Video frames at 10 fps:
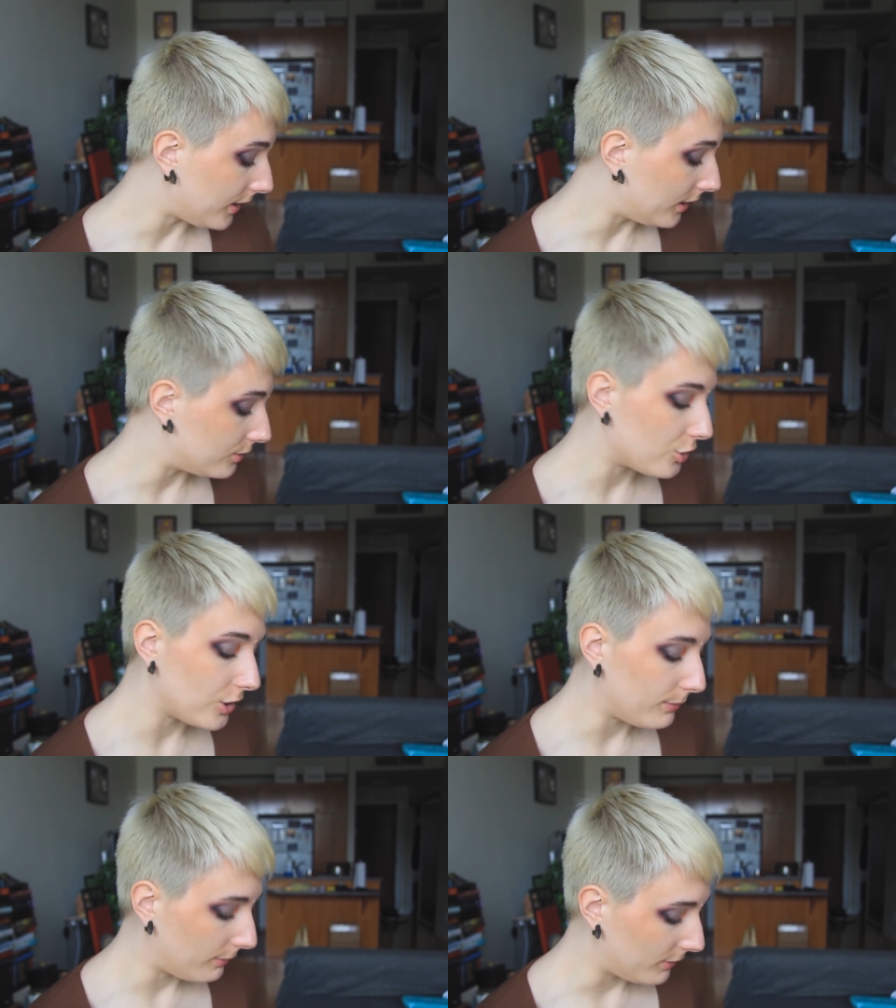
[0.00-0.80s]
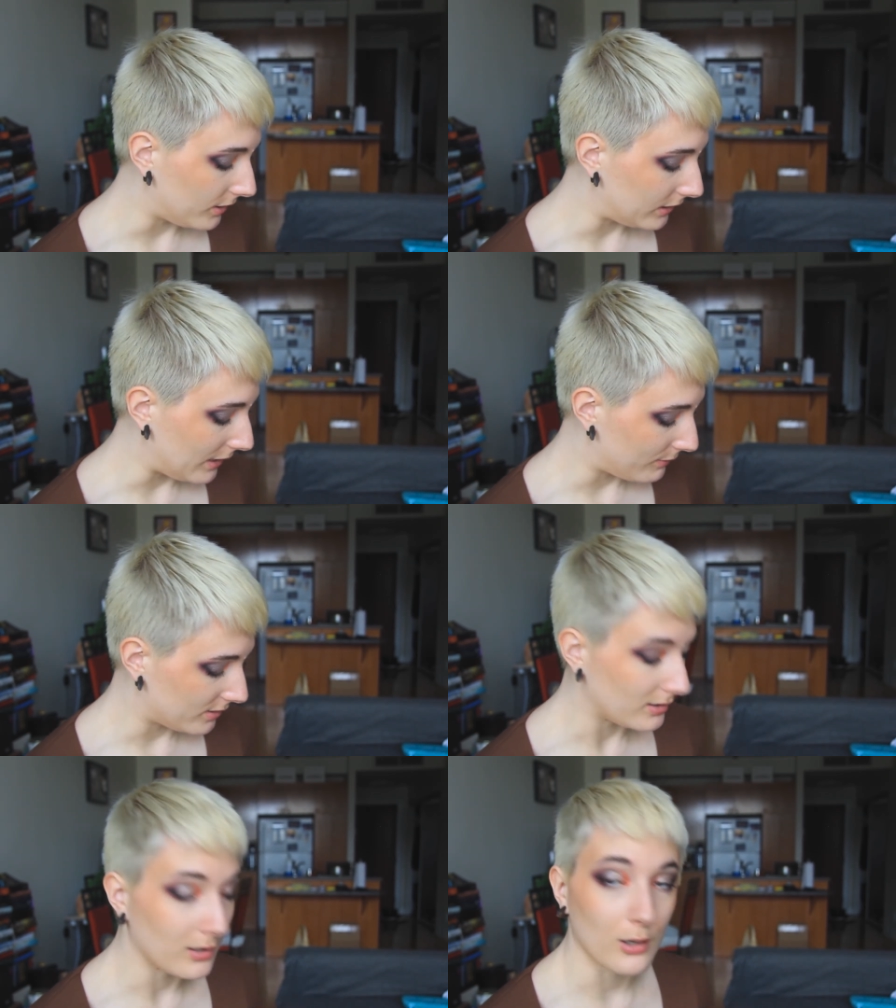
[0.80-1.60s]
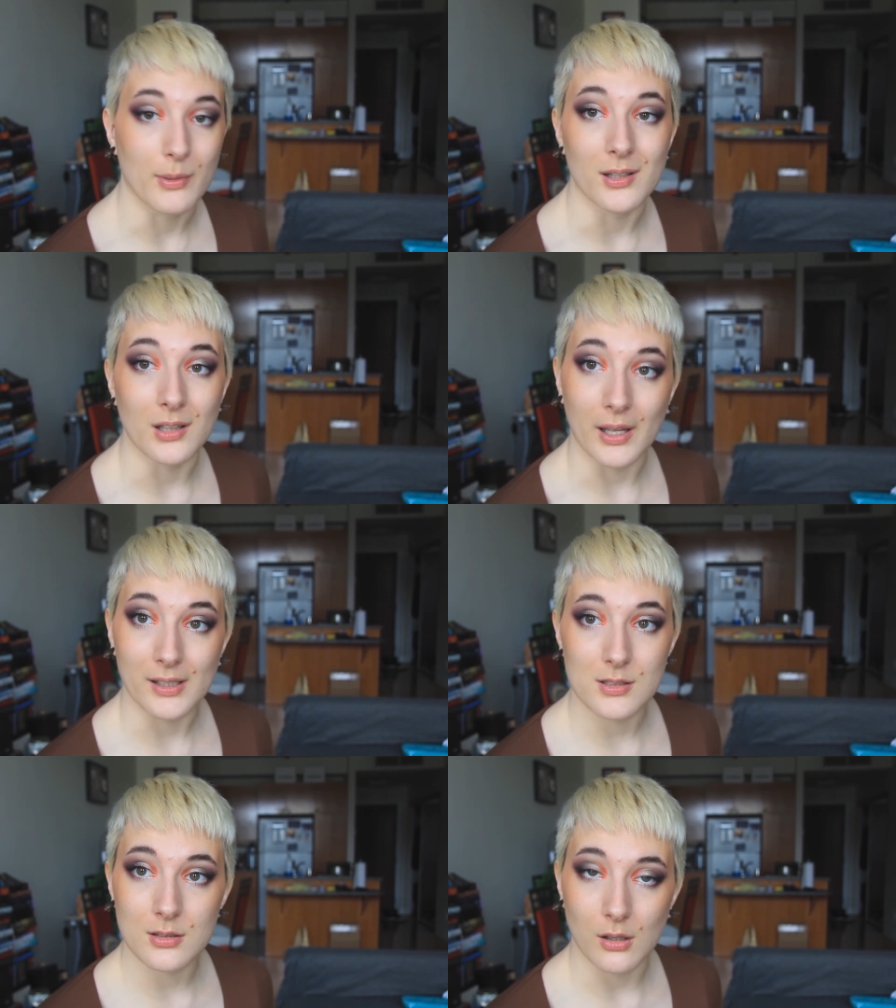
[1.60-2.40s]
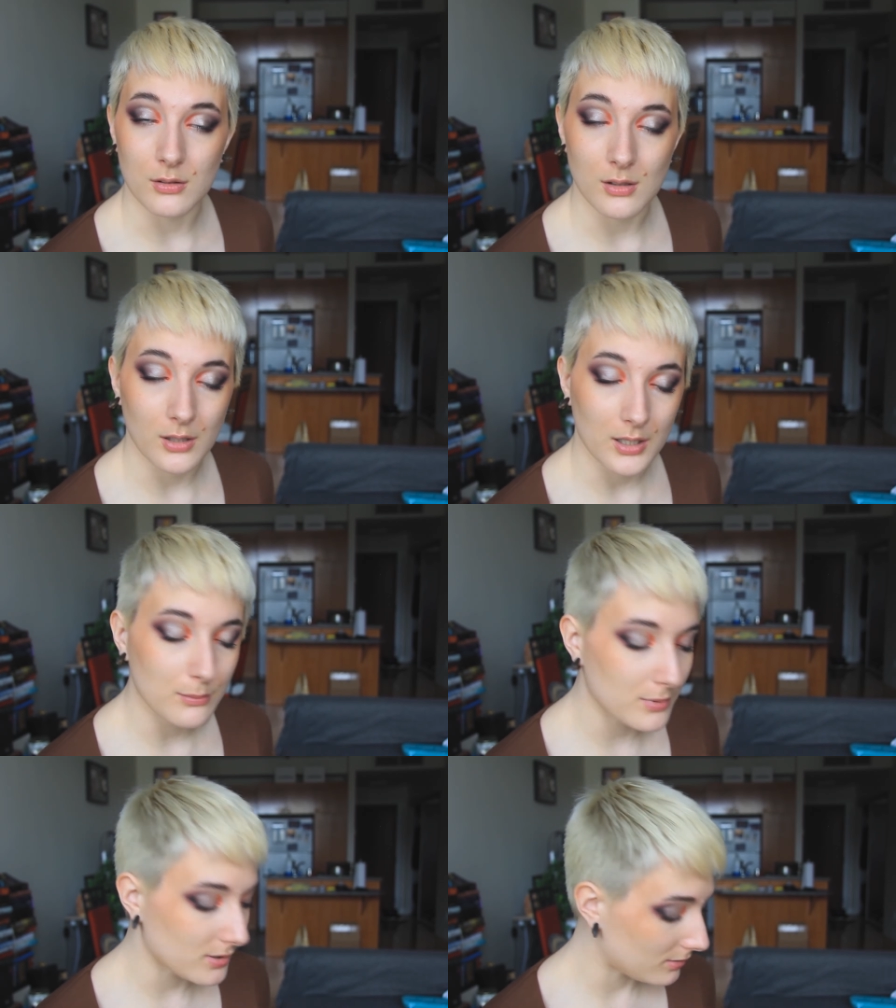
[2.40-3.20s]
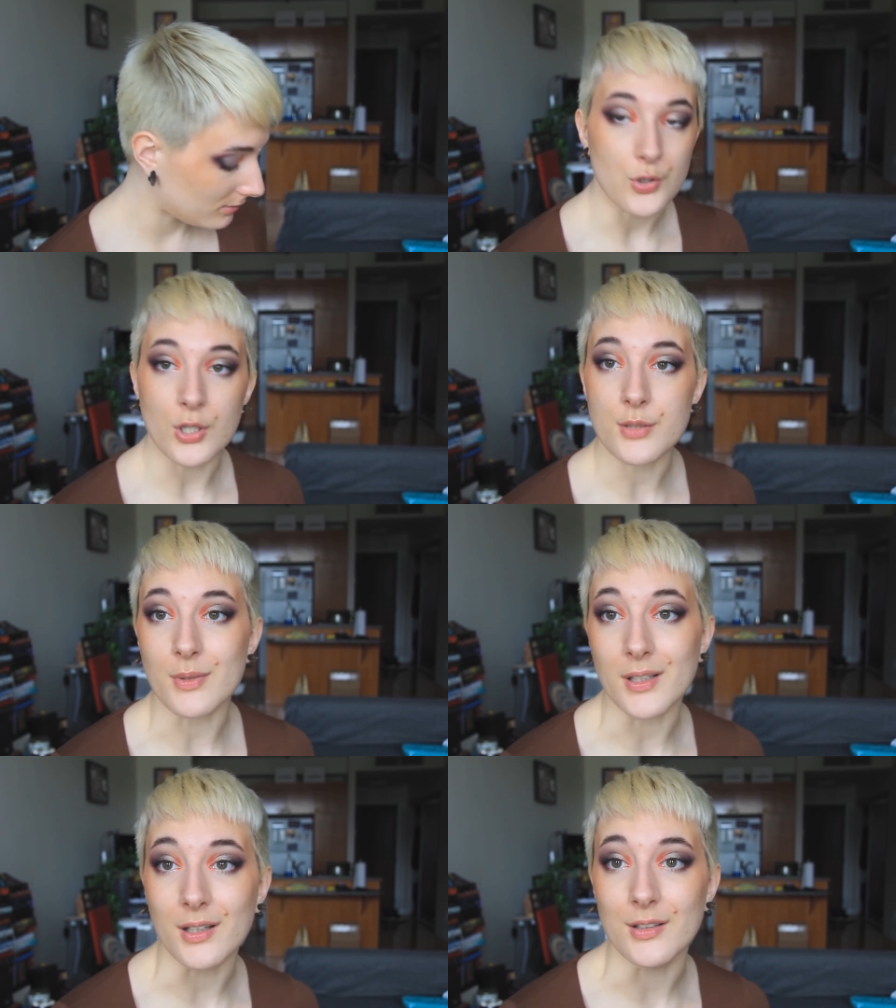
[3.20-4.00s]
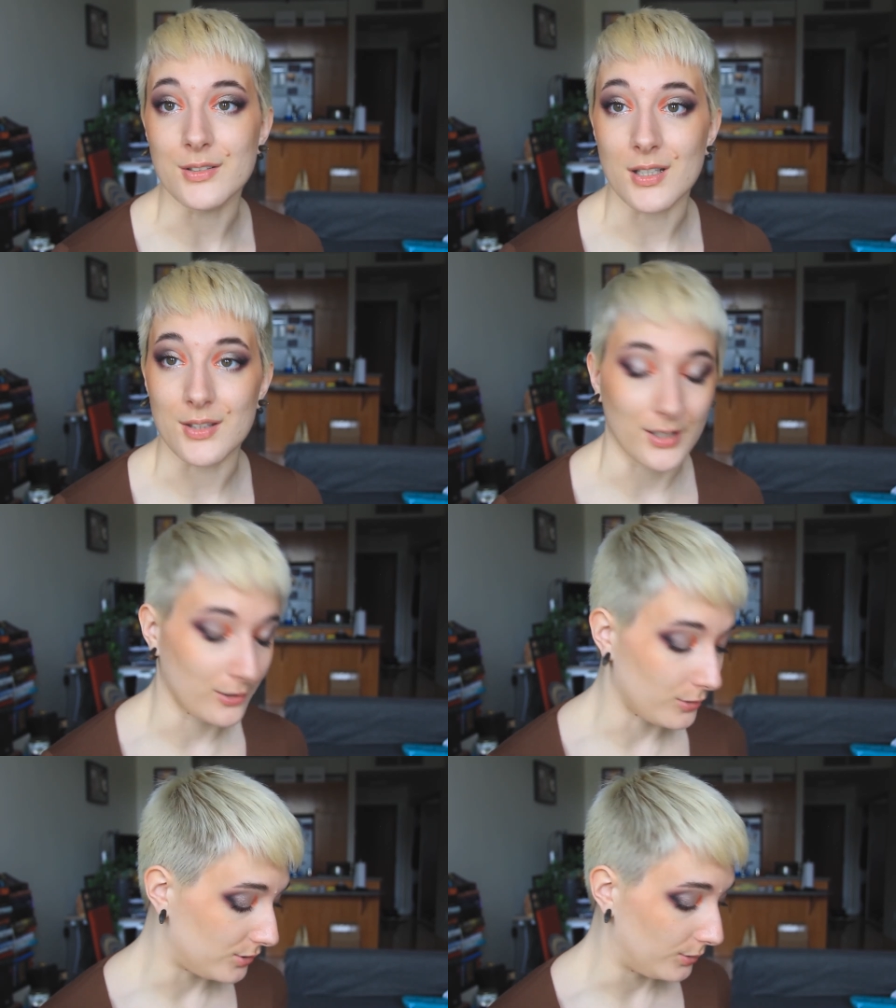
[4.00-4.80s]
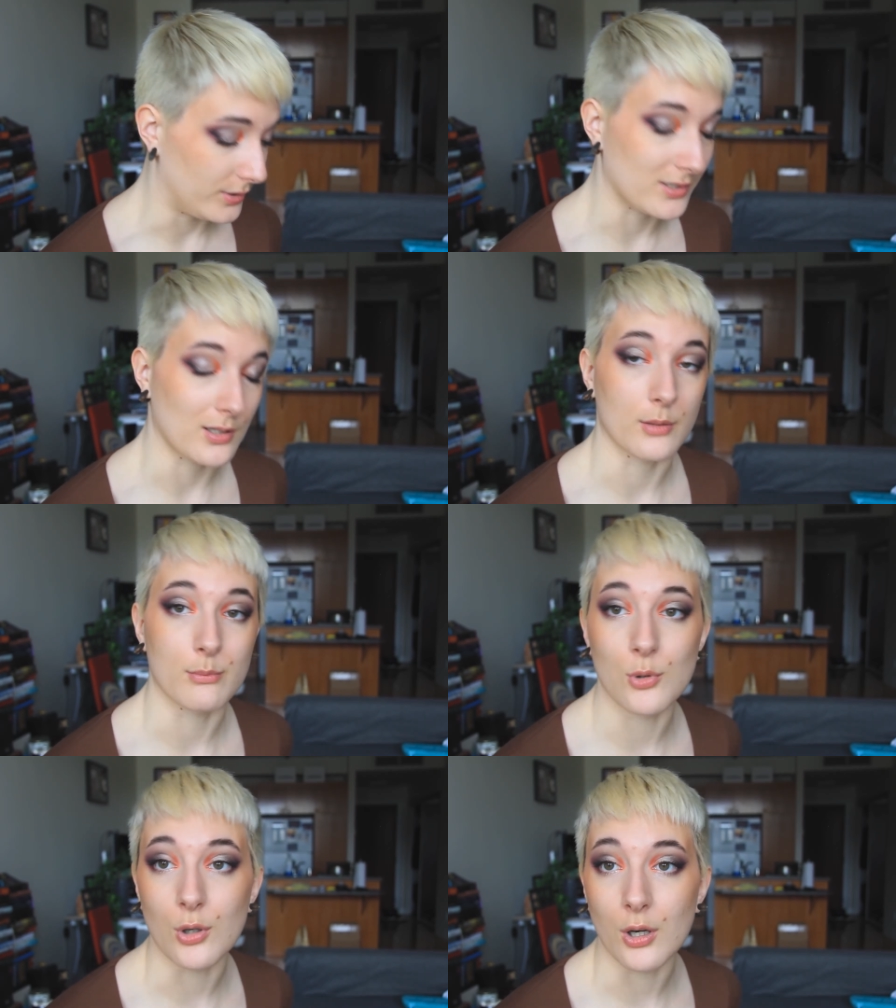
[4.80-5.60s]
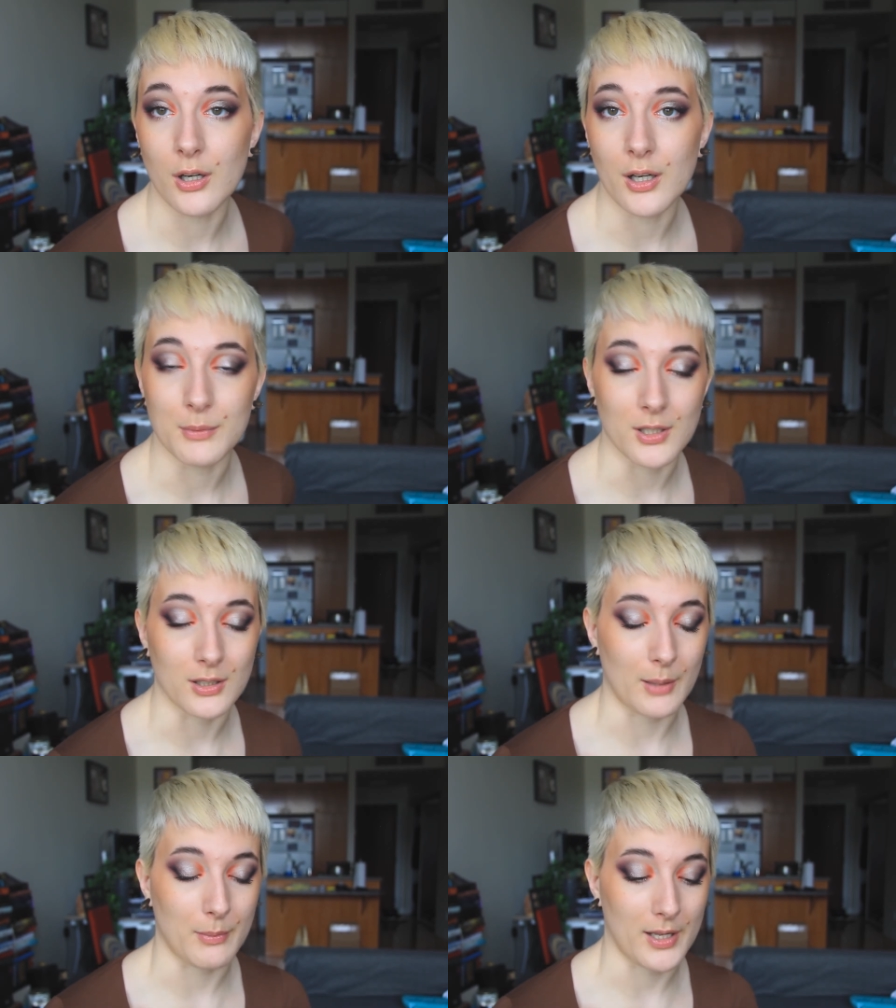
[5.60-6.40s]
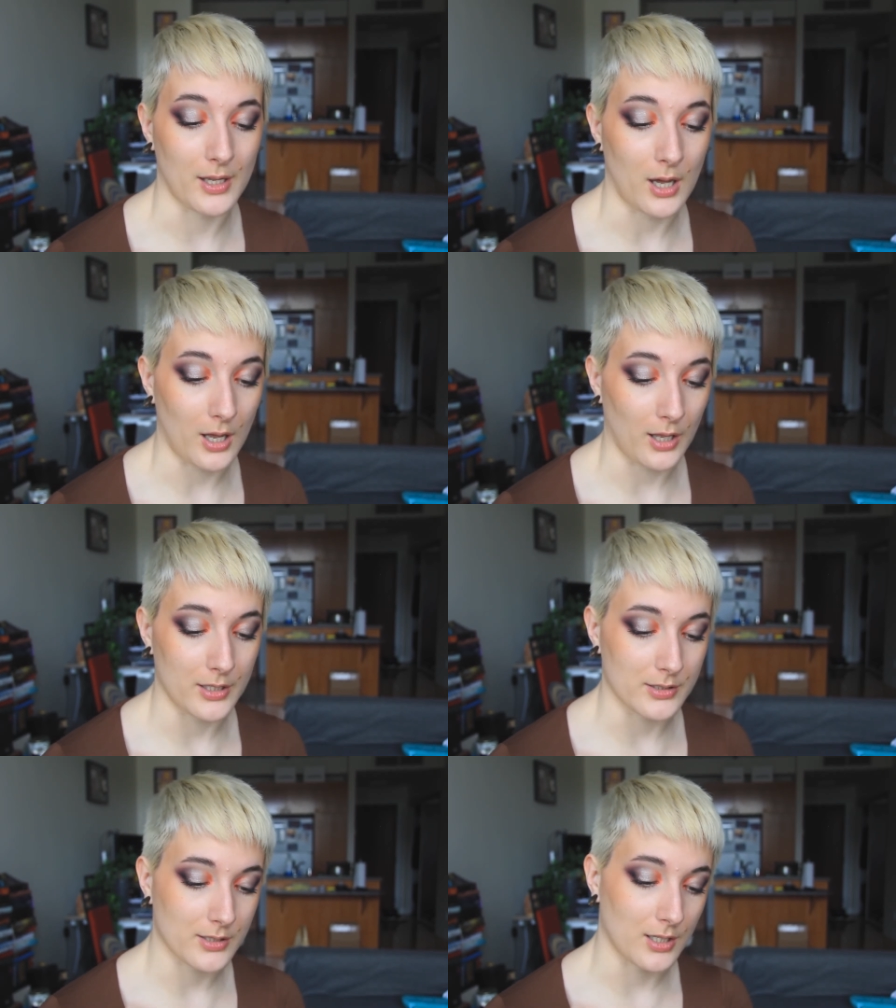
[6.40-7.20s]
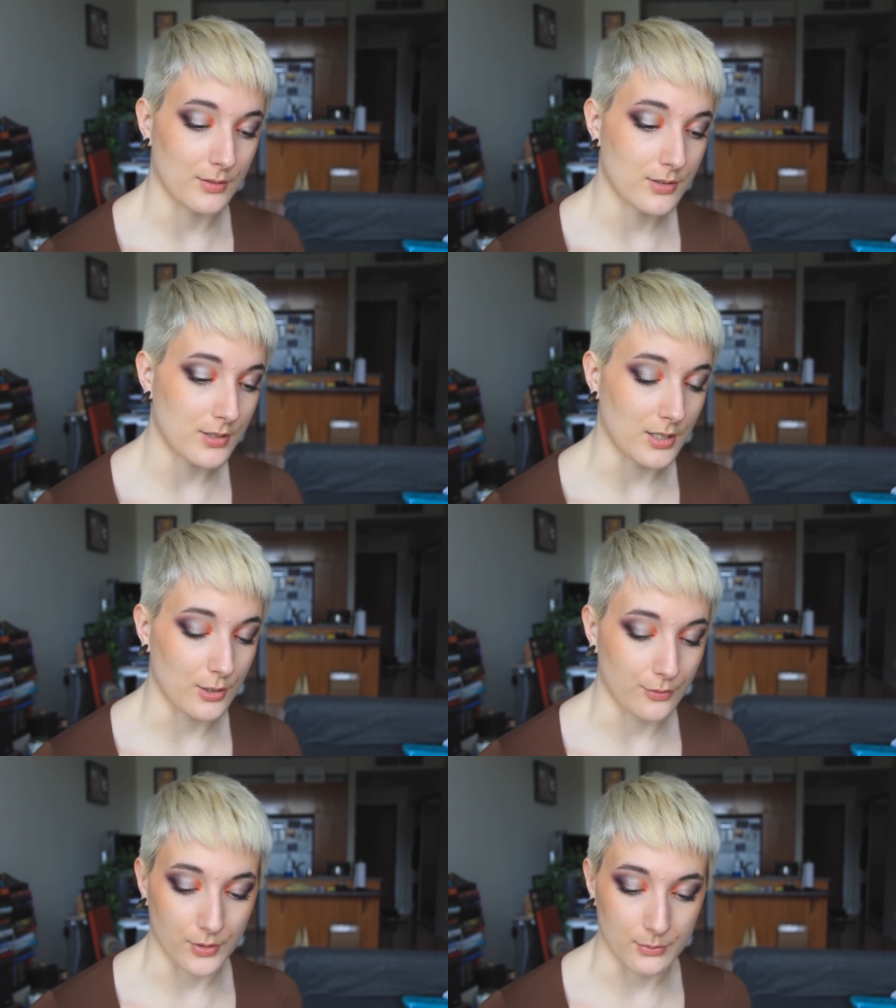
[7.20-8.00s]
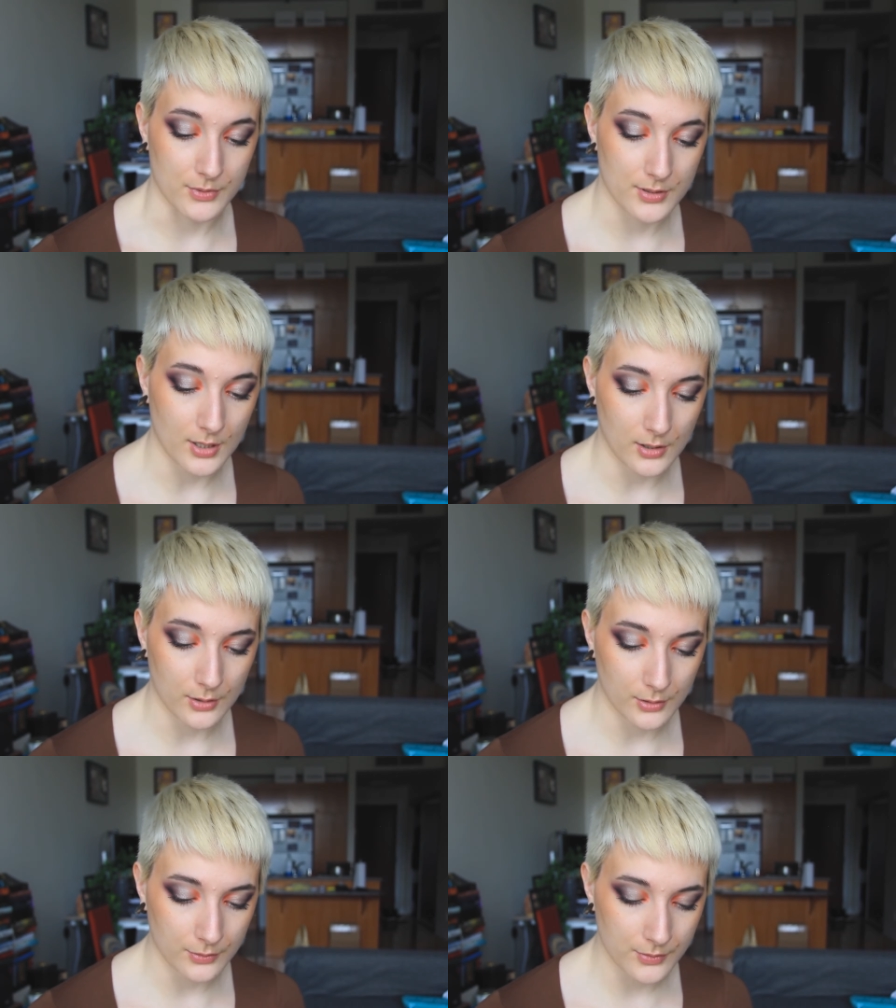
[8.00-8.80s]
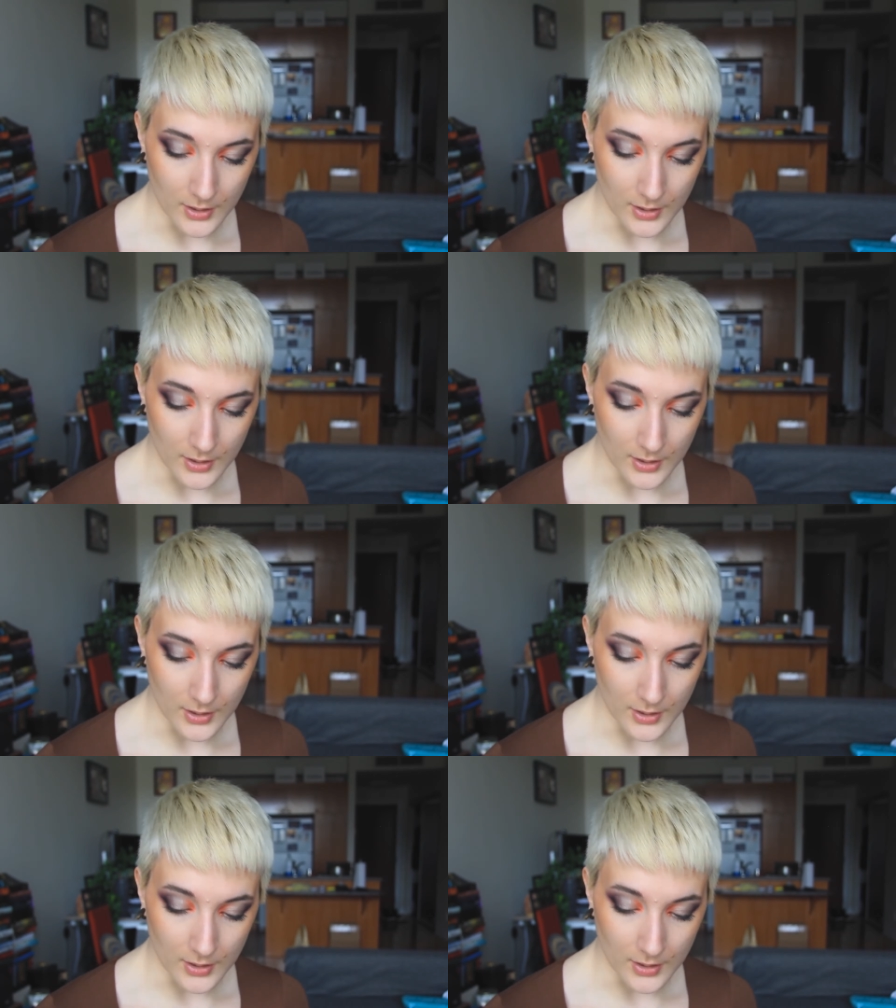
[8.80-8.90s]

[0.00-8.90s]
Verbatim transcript: Skinship. I'm gonna keep this a little bit light on the lips just because I think it'll suit this look more. I'm gonna let my eyes kind of stand out for themselves.